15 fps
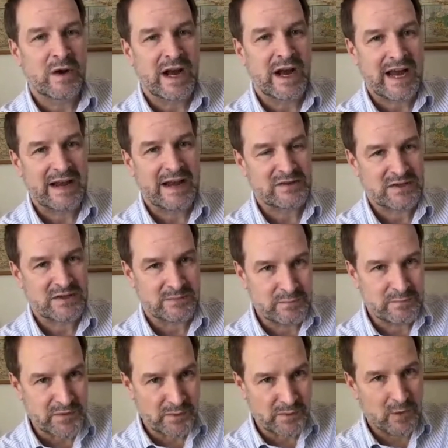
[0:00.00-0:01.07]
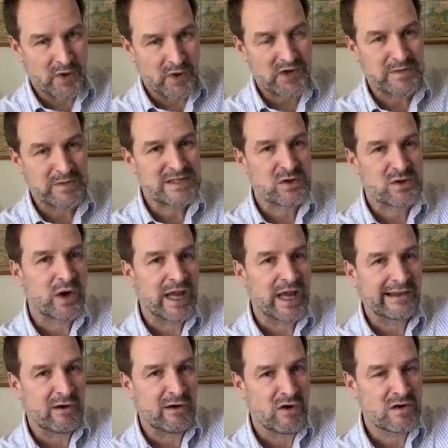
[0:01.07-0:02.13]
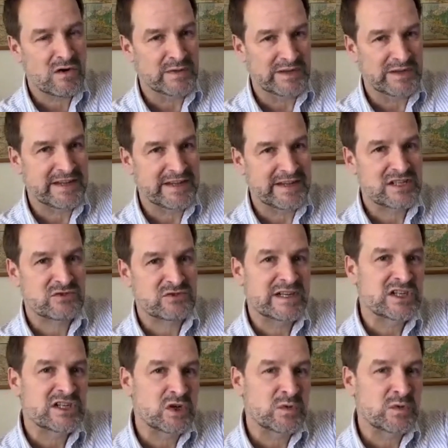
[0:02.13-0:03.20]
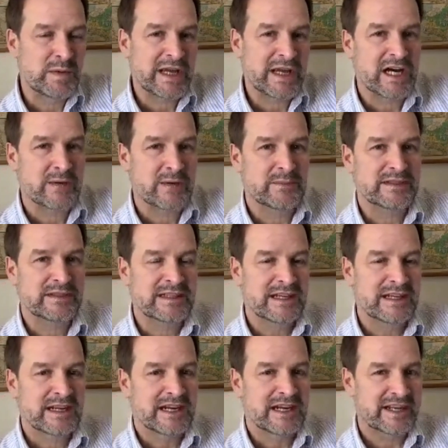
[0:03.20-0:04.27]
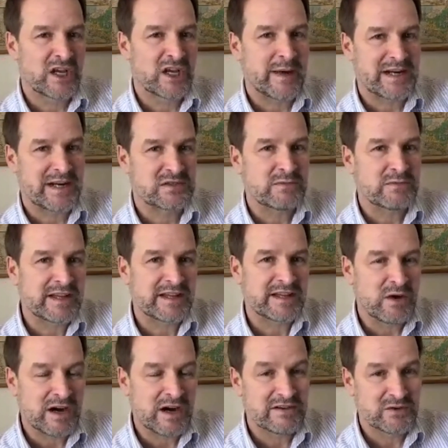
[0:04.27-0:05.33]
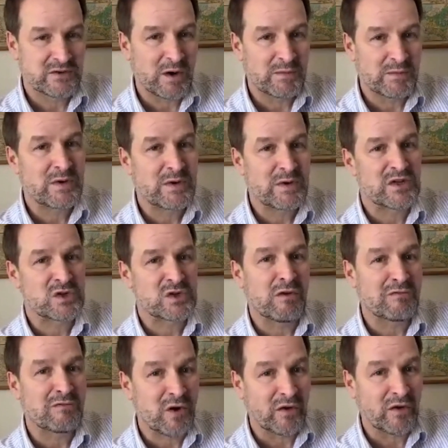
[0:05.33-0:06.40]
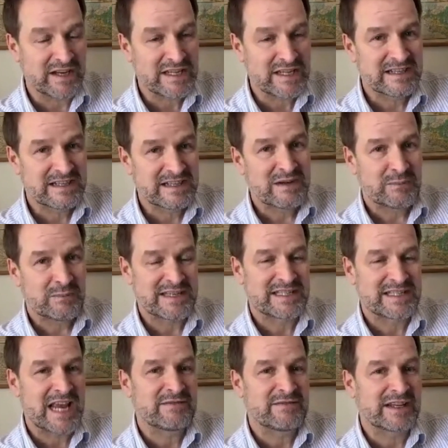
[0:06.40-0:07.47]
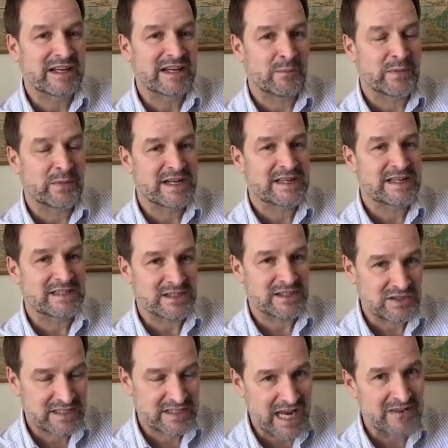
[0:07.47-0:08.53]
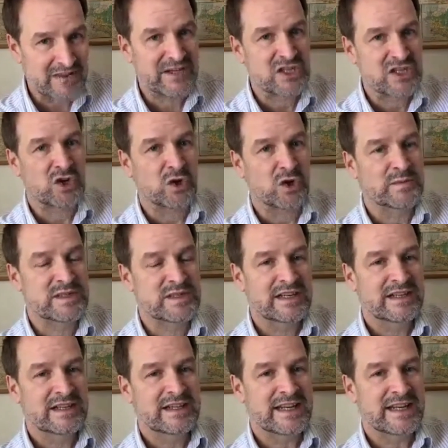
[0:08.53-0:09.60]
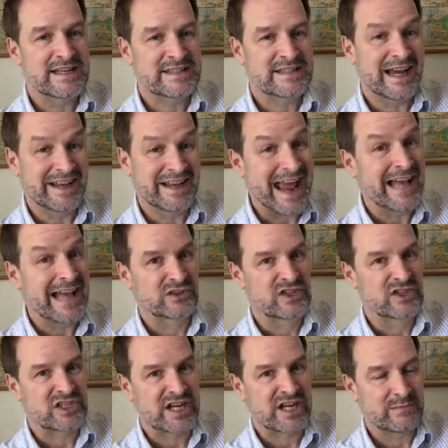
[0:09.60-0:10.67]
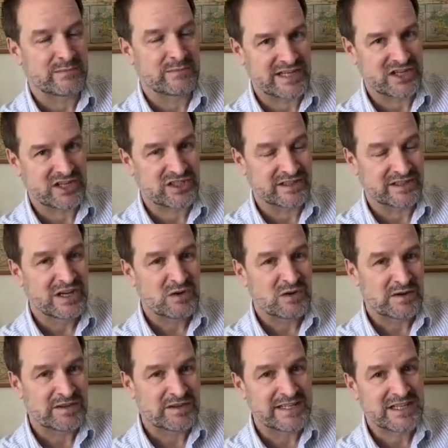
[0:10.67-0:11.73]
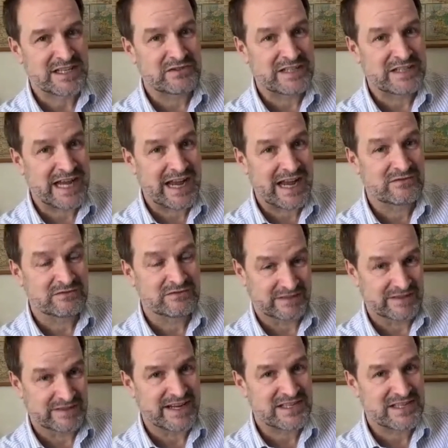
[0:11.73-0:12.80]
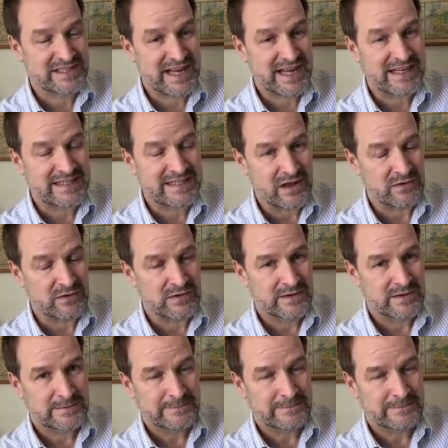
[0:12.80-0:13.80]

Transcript: where the bottom is quite long, but things really do pick up and kind of go back to where they were. And the one we want to avoid by saving companies and saving jobs is an L-shaped recession, where things go down and they stay down.